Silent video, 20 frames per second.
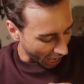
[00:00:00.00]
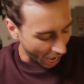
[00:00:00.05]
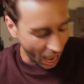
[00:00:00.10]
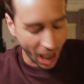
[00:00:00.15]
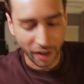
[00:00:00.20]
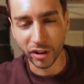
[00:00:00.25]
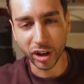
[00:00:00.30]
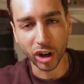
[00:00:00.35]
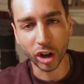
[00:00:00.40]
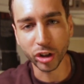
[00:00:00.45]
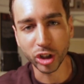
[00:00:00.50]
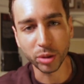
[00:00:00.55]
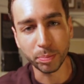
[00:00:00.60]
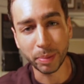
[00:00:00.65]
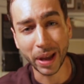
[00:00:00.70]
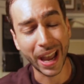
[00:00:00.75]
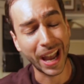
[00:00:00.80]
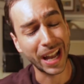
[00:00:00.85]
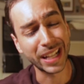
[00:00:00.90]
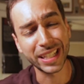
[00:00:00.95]
Have it on your
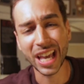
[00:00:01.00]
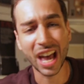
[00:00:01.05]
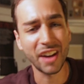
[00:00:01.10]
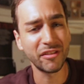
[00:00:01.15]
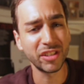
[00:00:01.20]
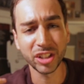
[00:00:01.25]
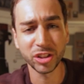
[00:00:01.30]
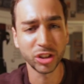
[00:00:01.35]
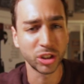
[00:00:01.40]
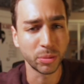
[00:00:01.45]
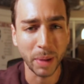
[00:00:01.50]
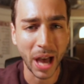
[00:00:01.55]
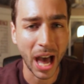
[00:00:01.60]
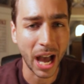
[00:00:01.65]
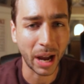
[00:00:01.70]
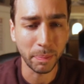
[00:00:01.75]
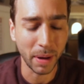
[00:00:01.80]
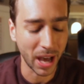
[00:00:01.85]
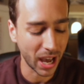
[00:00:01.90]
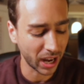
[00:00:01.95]
pants, have it in your
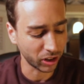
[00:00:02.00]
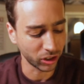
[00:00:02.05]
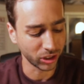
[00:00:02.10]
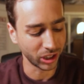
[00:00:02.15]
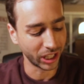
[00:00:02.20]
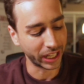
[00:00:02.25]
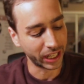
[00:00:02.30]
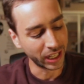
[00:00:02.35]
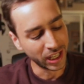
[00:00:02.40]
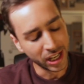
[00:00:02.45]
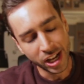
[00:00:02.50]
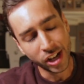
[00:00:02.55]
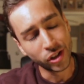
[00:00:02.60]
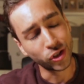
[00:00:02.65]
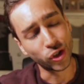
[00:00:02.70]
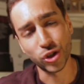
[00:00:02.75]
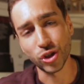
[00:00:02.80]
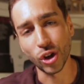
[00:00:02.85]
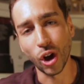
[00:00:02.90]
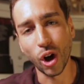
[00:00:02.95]
backpack, or like
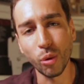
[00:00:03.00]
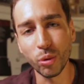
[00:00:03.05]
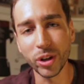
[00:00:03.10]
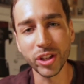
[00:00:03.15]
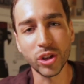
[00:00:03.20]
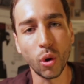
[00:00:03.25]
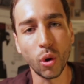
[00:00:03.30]
just always